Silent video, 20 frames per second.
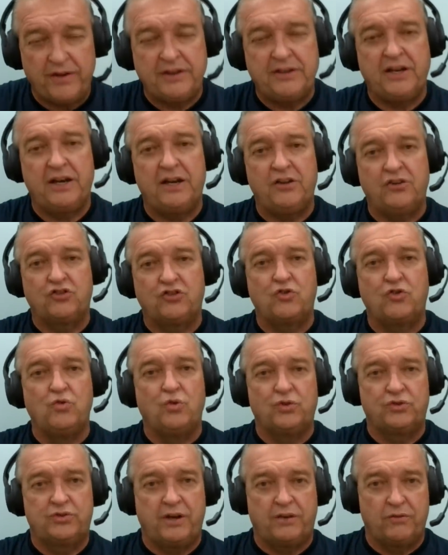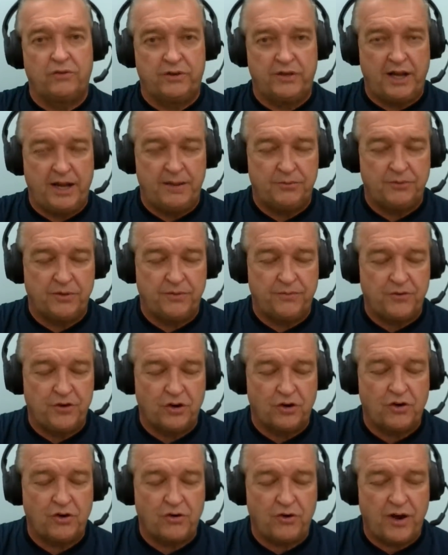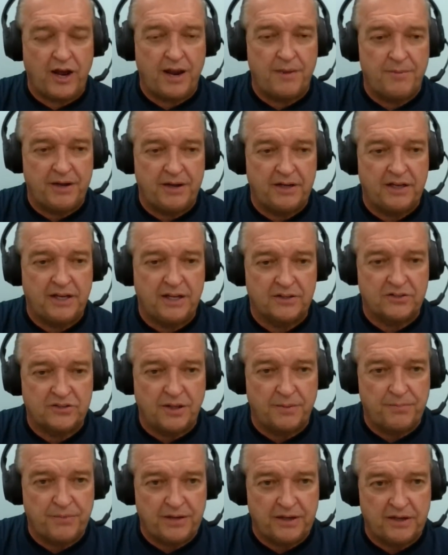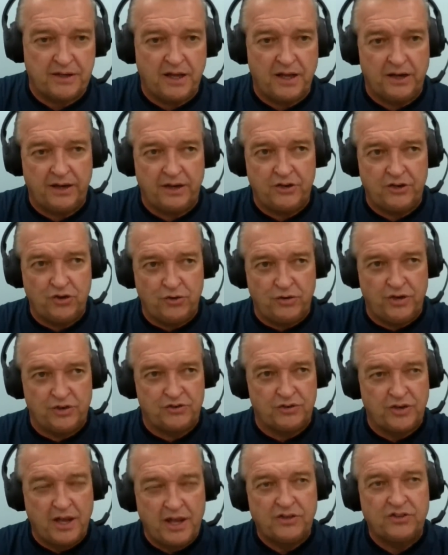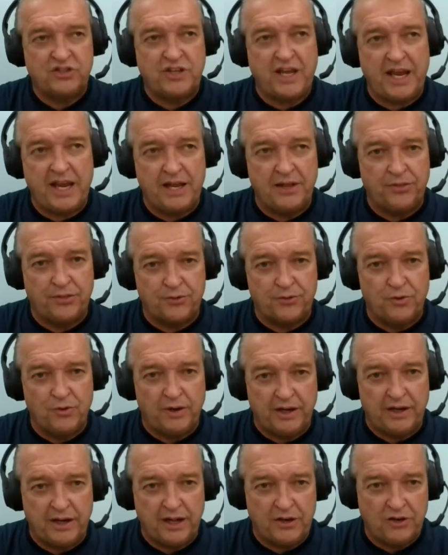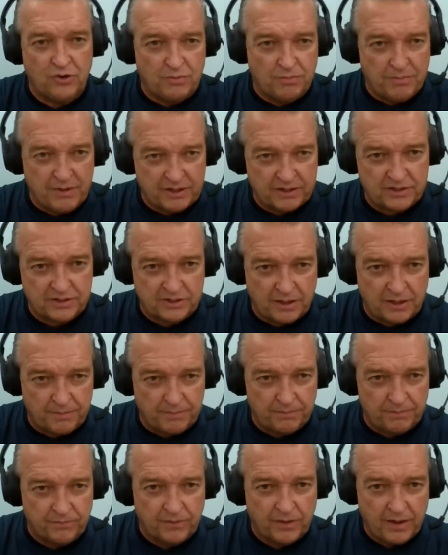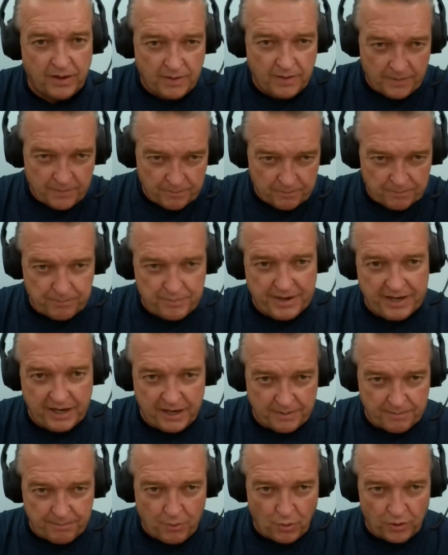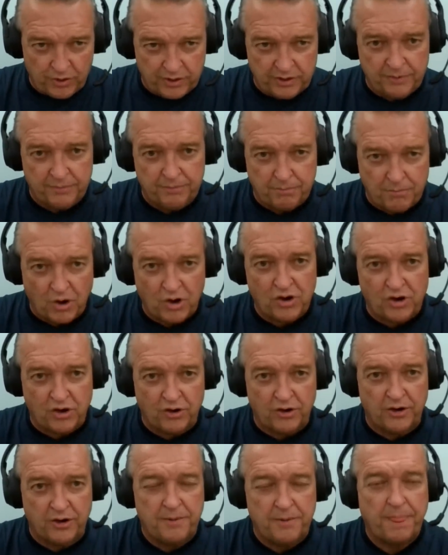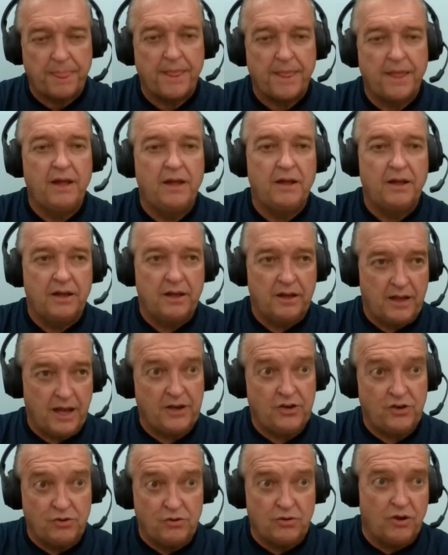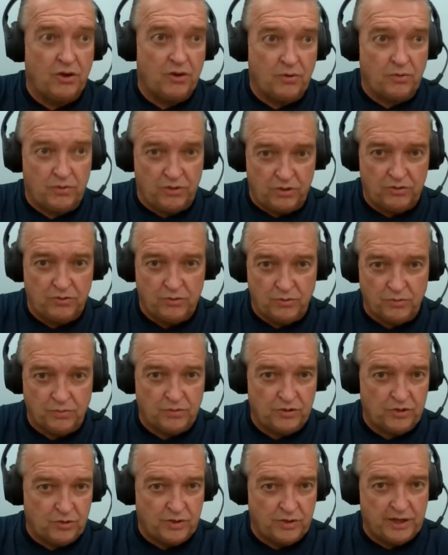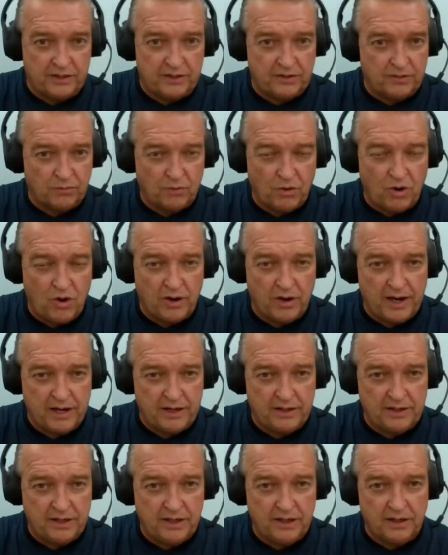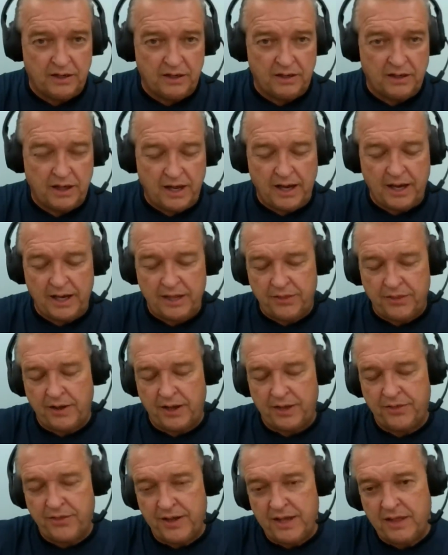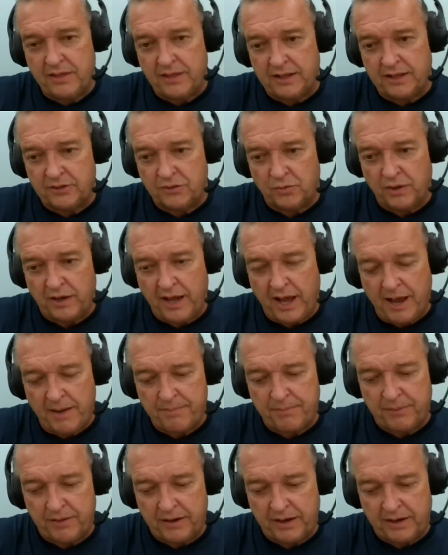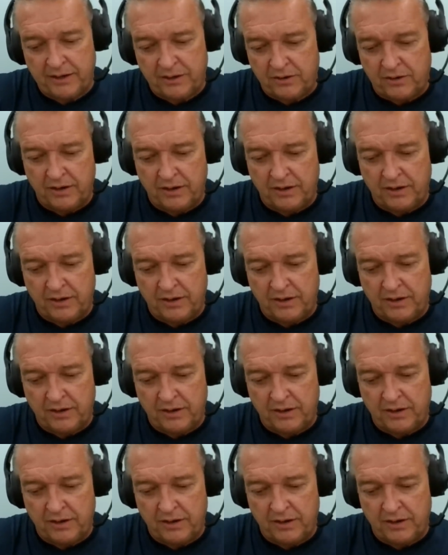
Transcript: I did it in school several times. If you're cramming to get something done and you just scan through it and you miss some big important marker and you go, you get the wrong idea. I think that's what happened.